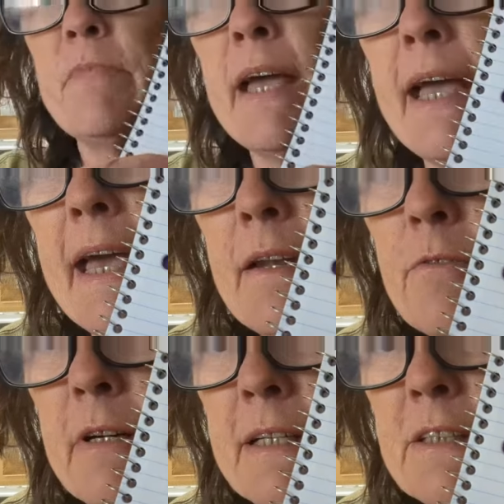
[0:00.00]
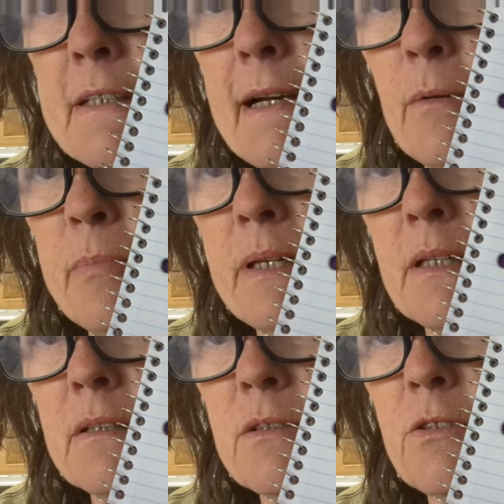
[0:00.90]
I added ranch style
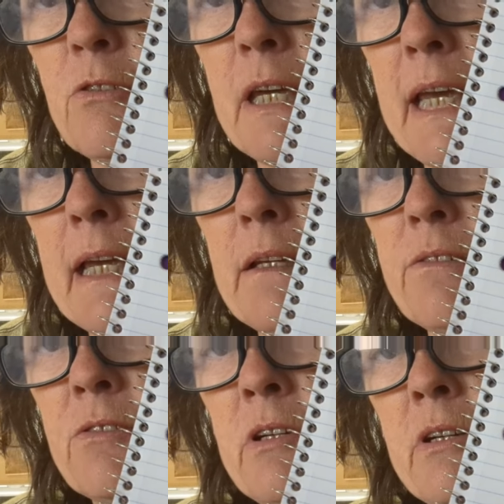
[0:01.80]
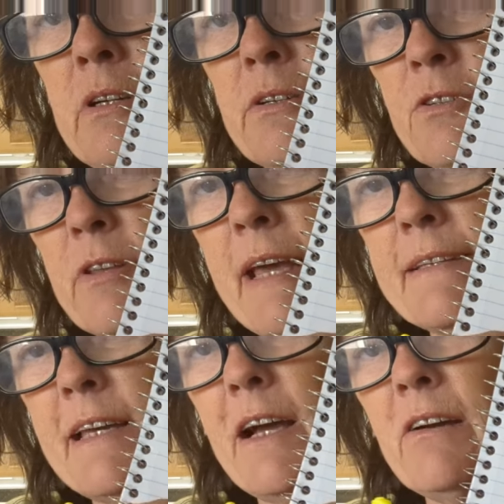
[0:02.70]
beans, two cans. So
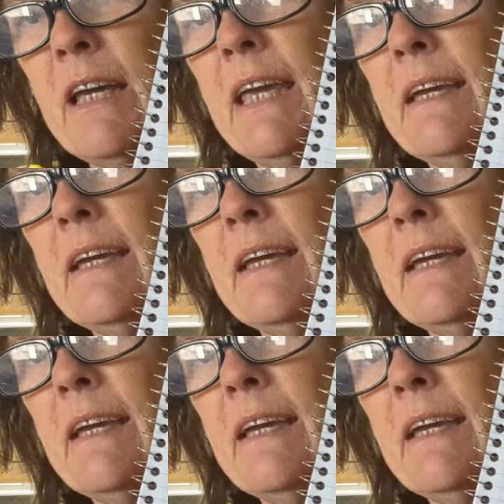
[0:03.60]
that's how it